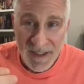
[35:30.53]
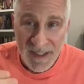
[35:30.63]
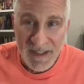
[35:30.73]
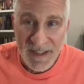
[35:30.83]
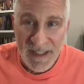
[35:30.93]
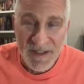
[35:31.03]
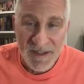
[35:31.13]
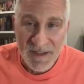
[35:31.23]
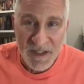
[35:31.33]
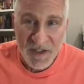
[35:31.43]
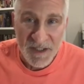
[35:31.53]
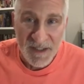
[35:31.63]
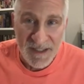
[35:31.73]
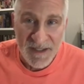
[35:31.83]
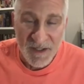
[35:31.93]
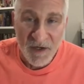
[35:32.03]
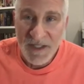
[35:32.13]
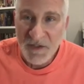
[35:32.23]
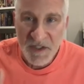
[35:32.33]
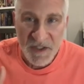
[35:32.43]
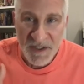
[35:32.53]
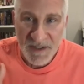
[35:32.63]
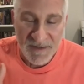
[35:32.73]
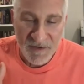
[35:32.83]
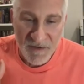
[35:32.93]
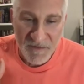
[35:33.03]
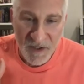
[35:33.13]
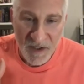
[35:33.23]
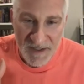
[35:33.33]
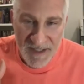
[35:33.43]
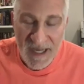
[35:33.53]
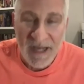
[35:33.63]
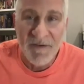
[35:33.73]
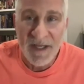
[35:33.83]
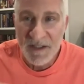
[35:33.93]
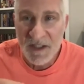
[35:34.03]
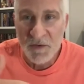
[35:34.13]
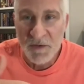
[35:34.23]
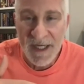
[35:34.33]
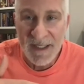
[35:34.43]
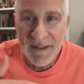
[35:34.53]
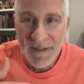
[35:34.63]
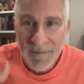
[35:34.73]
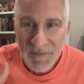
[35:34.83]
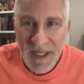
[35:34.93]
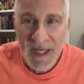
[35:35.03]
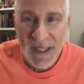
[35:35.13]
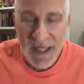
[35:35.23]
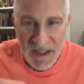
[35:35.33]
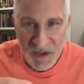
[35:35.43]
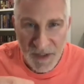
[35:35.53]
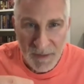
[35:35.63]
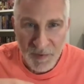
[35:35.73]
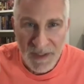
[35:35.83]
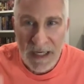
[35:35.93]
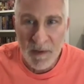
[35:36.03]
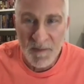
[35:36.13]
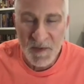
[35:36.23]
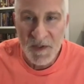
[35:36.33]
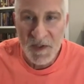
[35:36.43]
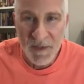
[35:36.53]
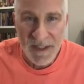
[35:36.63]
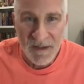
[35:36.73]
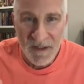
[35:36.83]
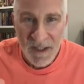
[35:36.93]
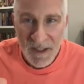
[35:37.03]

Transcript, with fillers: it needs essentially in their interest just to sort of cause havoc, to create chaos, create problems between the